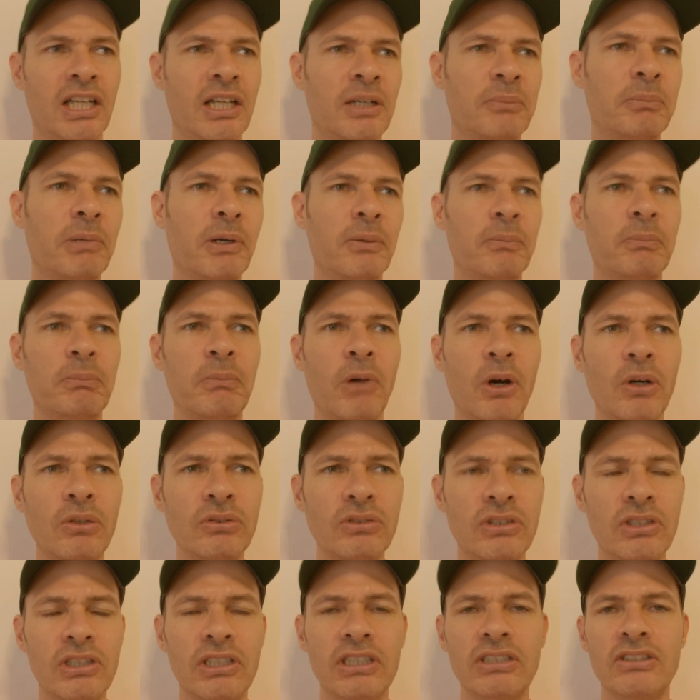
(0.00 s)
But
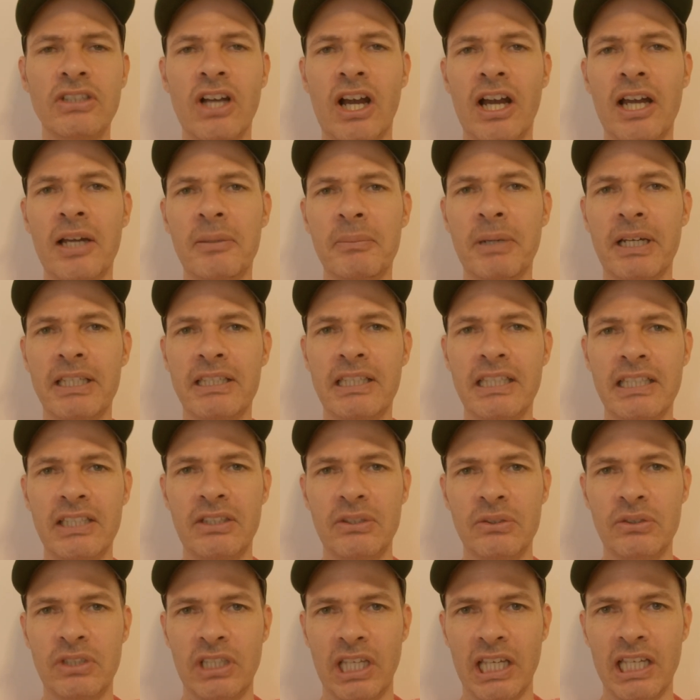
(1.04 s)
most of the time I think
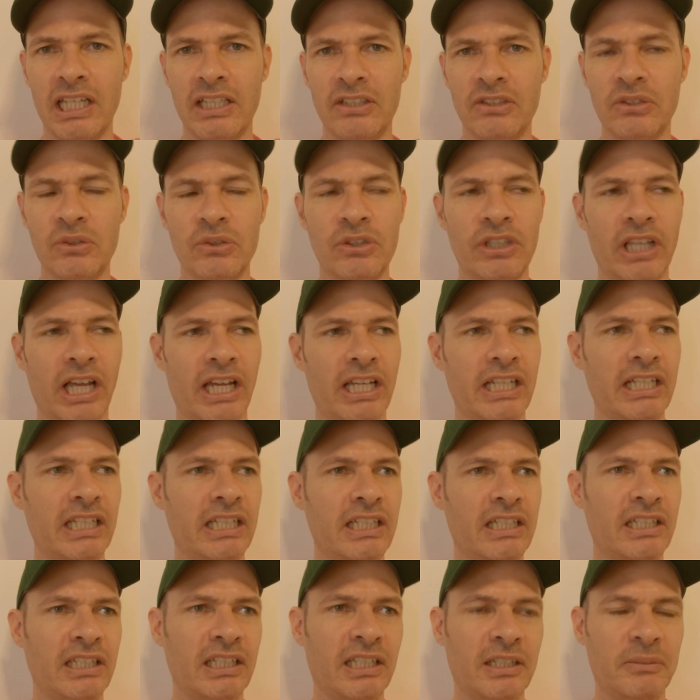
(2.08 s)
you can do
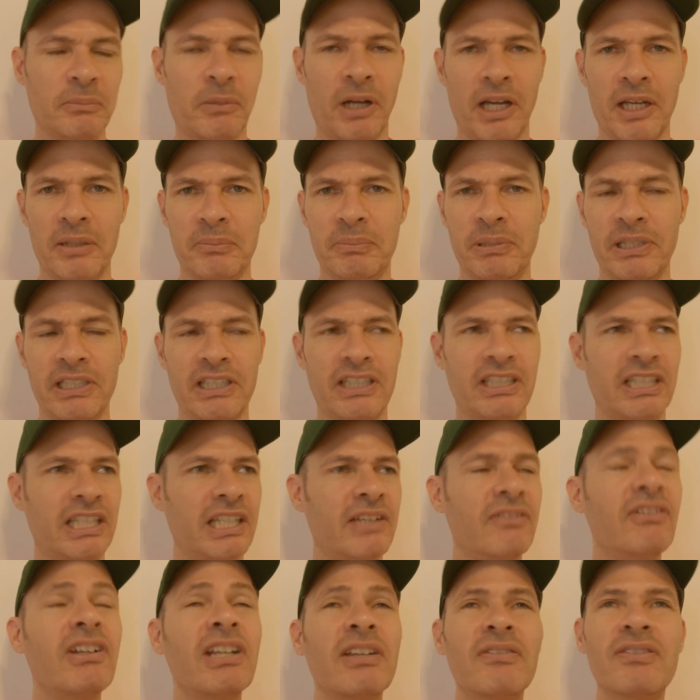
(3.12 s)
lighting, in my opinion,
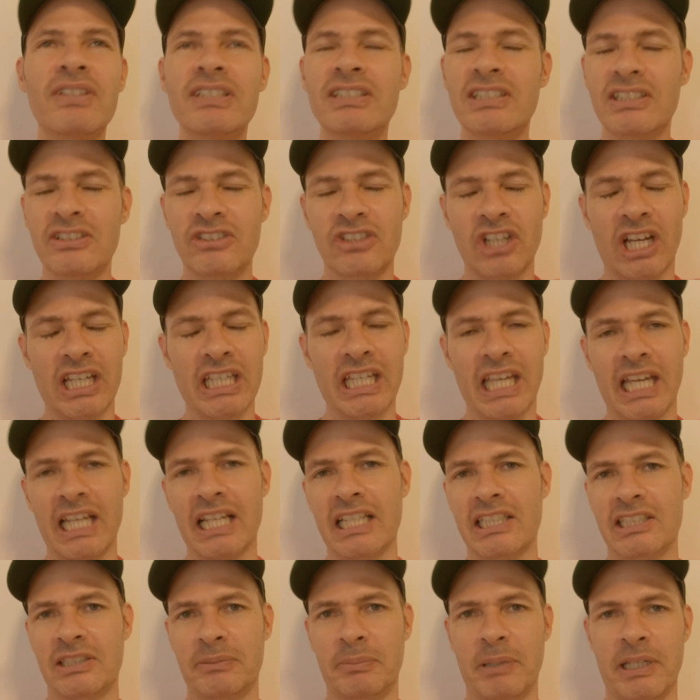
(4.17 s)
even if it's a
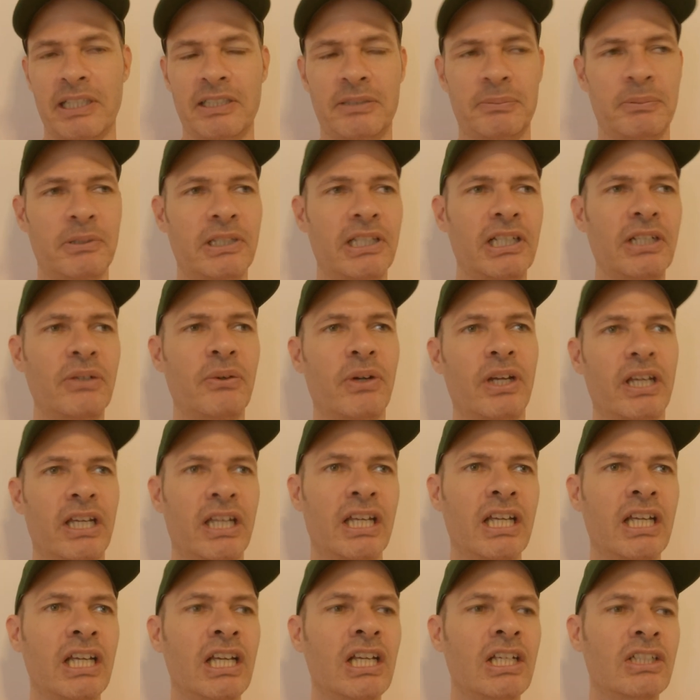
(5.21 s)
gigantic space. But anyway,
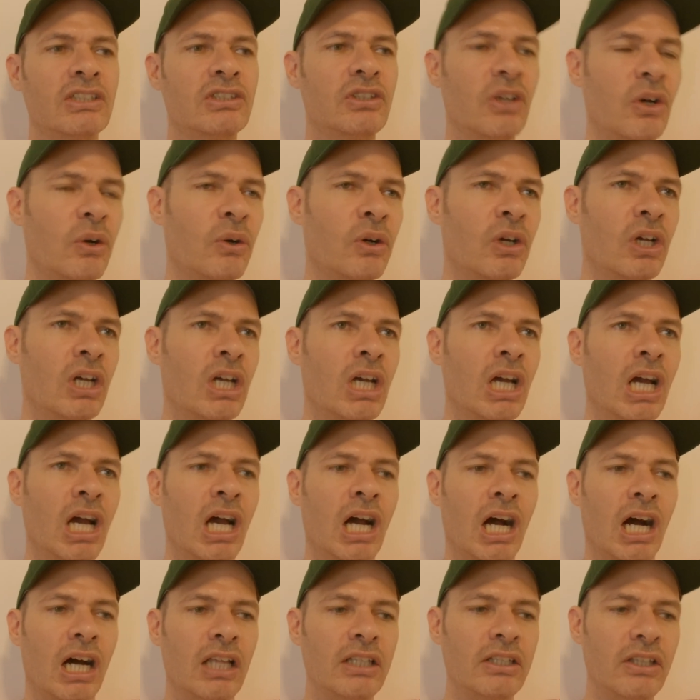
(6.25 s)
so
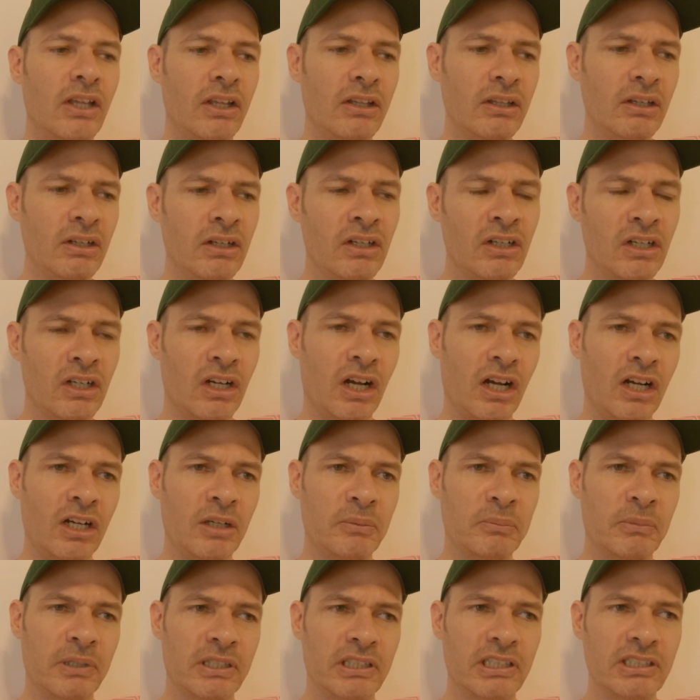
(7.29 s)

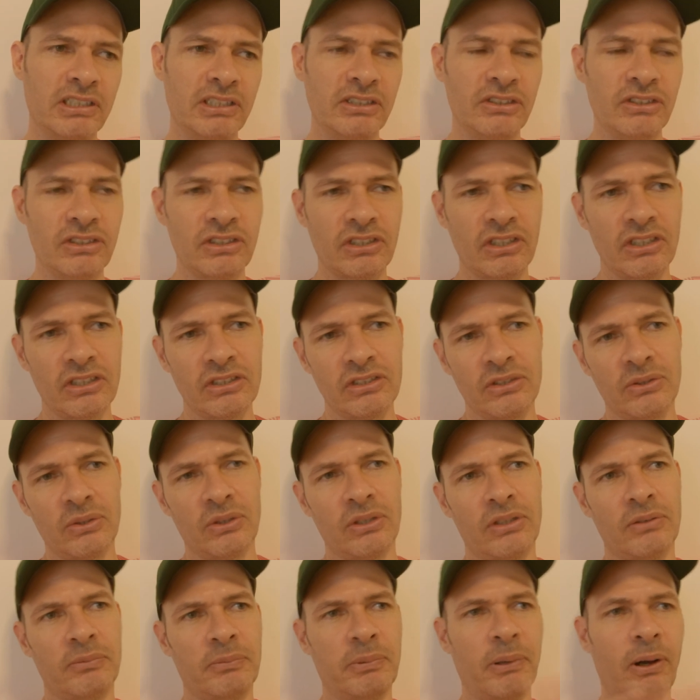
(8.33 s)
another, this is just going to sort
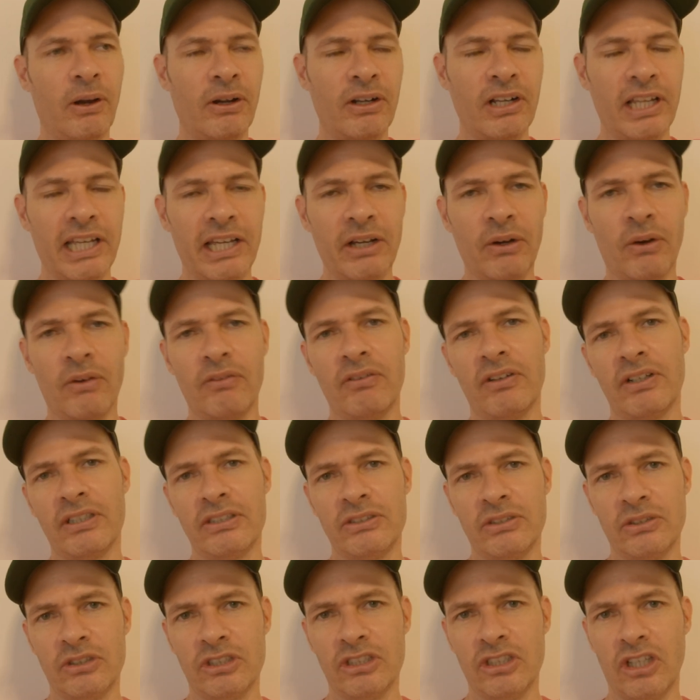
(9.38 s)
of parlay over
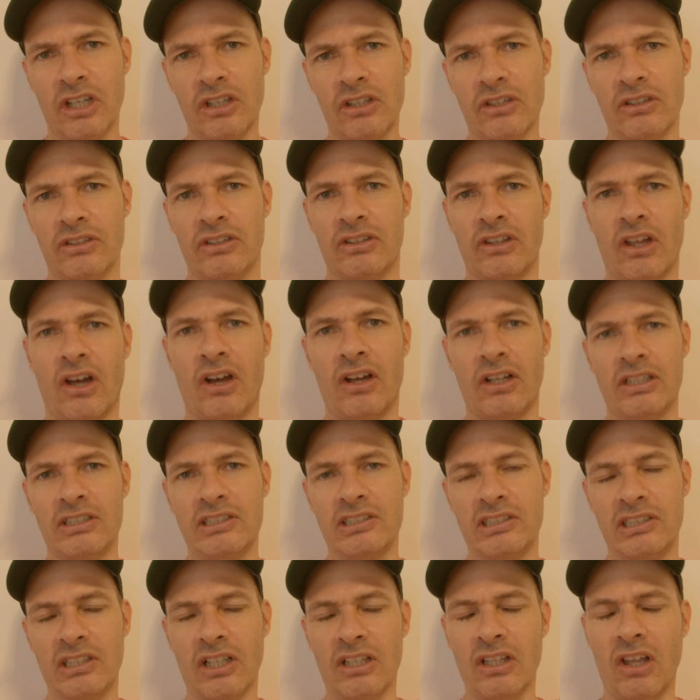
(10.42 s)
into another thought
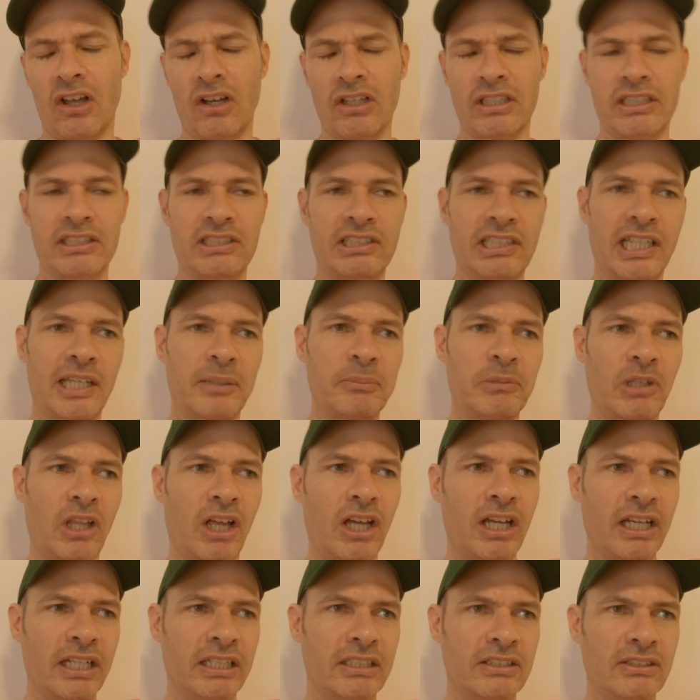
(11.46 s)
along the same
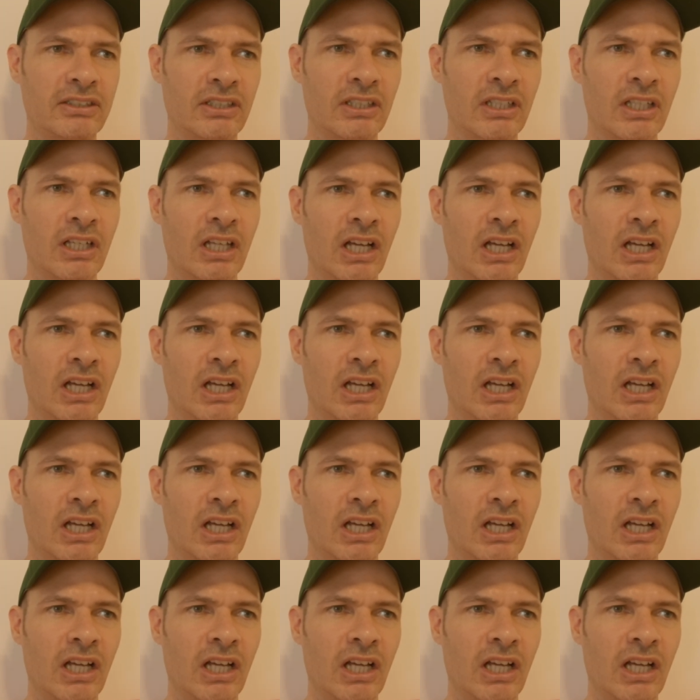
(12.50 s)
lines.